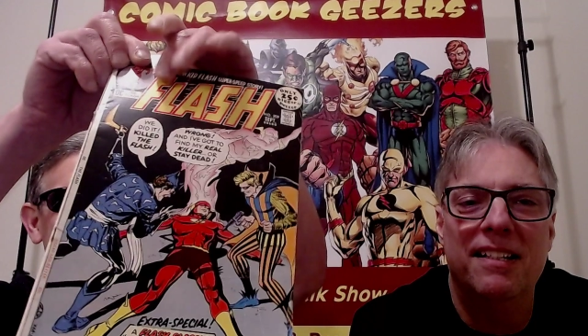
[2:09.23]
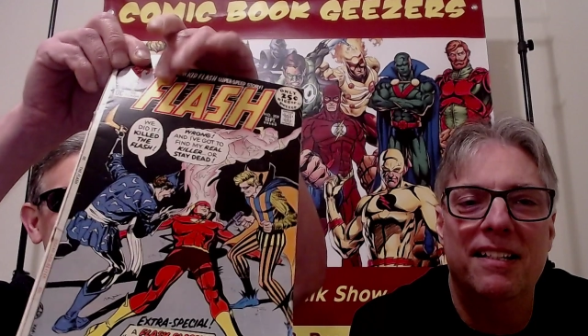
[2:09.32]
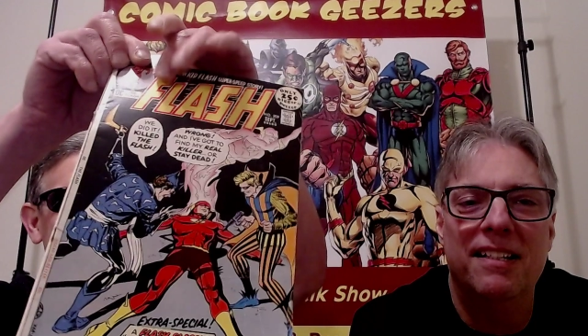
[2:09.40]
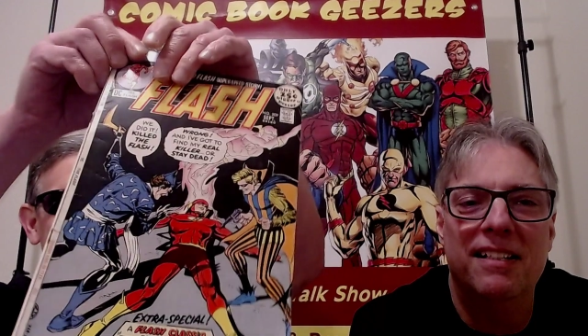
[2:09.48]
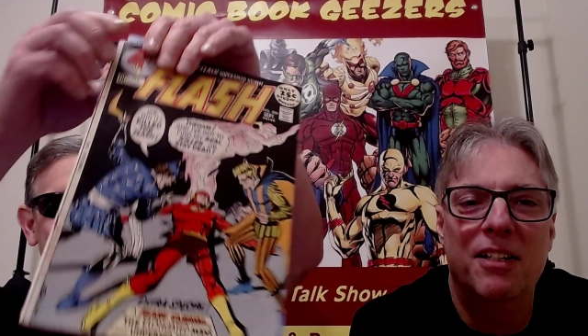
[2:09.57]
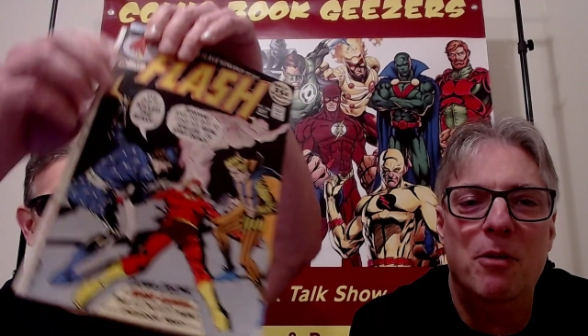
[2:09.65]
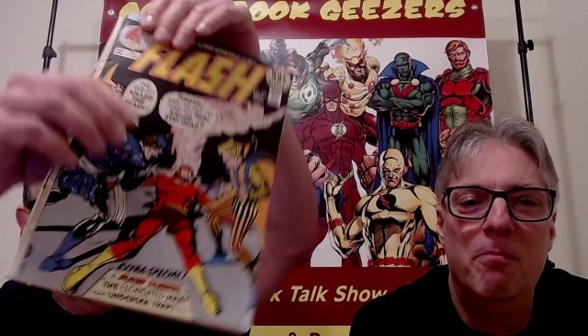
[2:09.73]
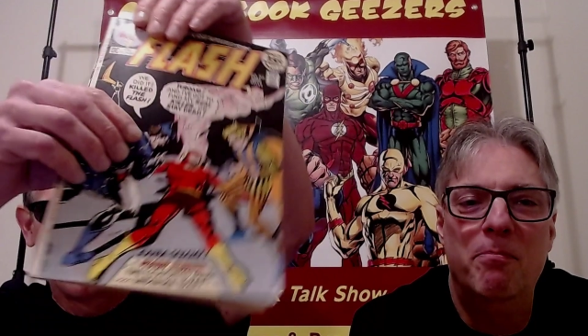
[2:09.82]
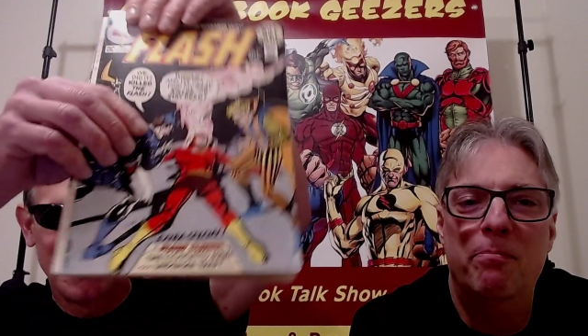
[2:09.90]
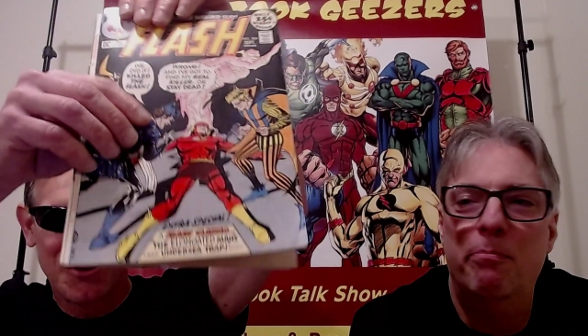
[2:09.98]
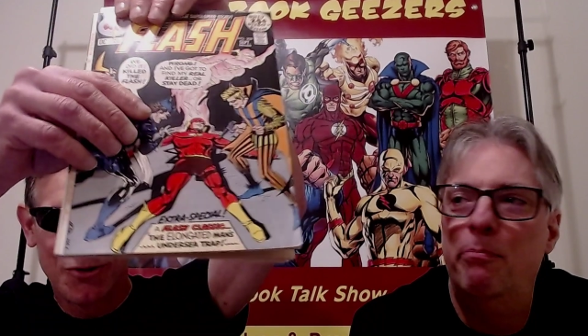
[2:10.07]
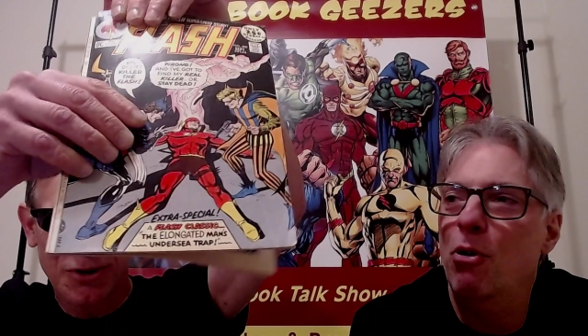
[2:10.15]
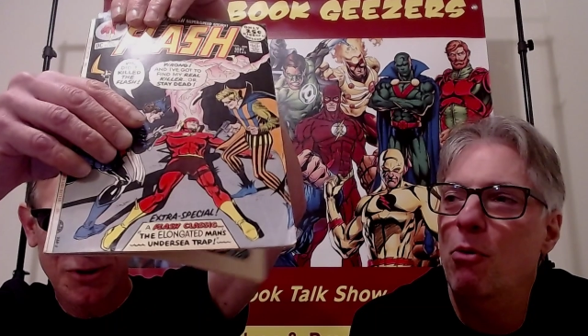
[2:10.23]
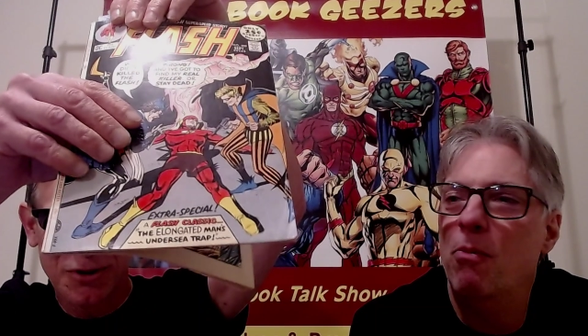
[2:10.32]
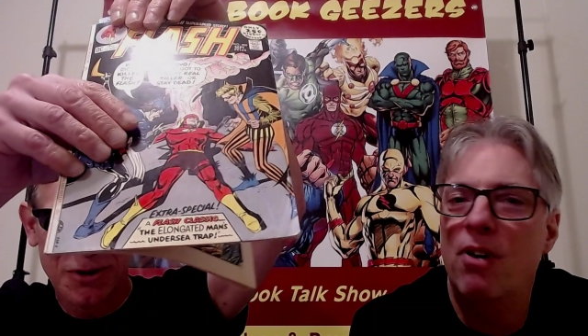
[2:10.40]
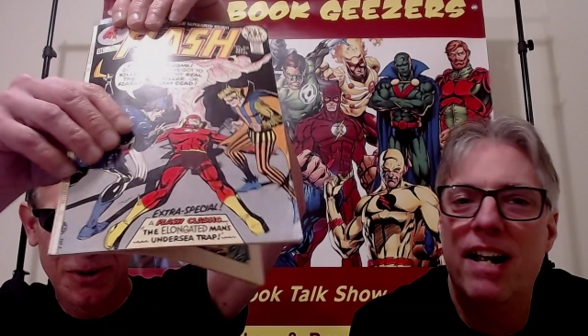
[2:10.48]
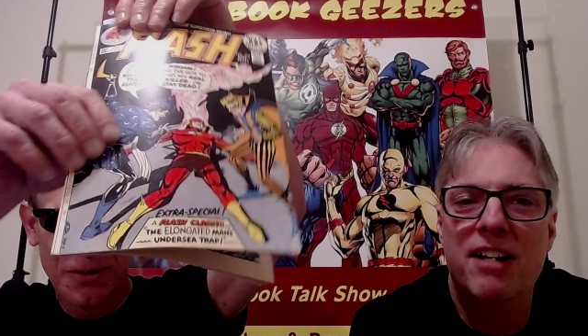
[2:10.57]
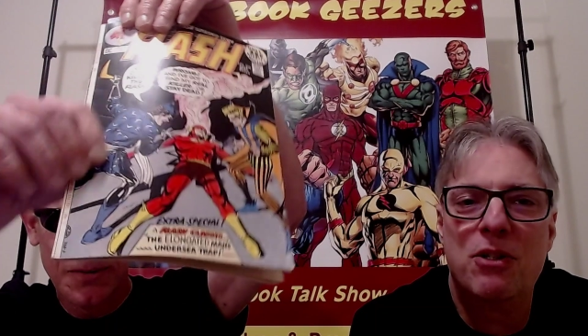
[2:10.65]
got these little the
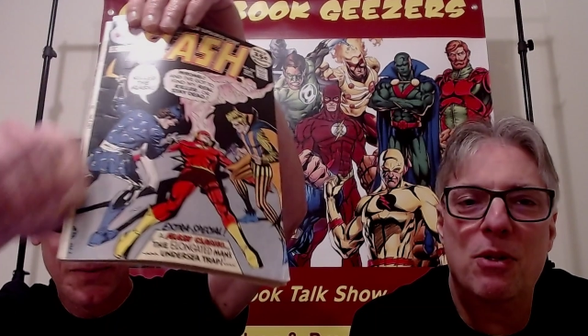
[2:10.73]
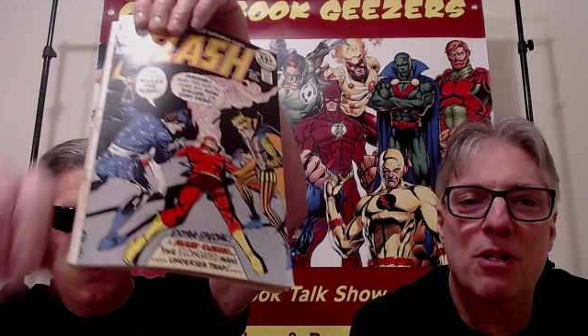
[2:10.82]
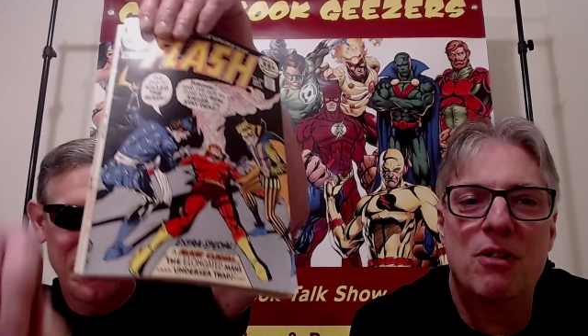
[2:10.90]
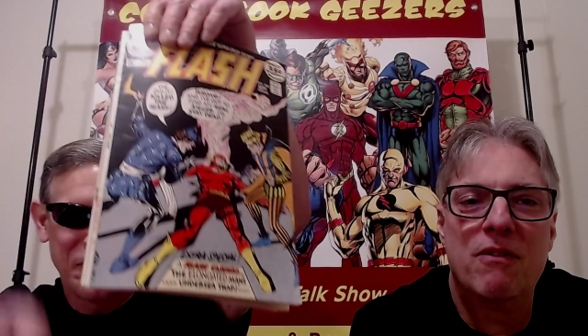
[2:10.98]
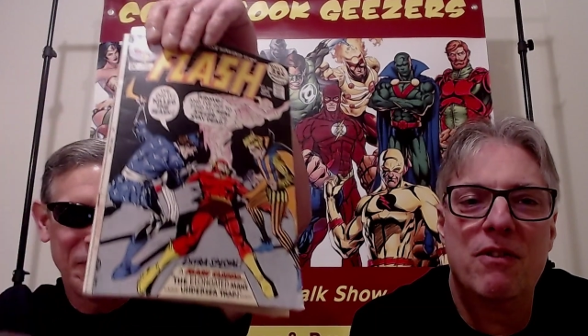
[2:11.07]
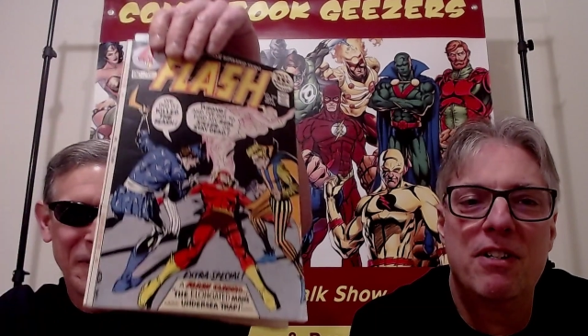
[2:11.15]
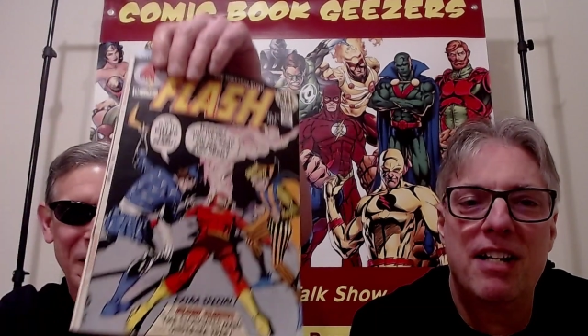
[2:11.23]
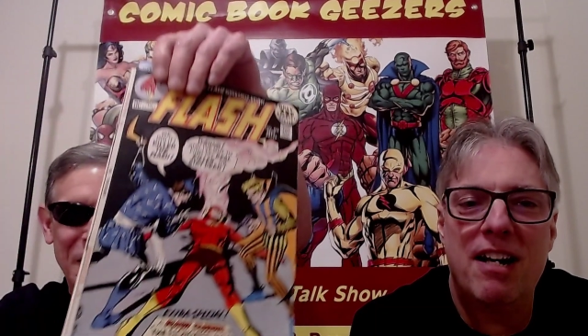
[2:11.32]
boomerangs all over his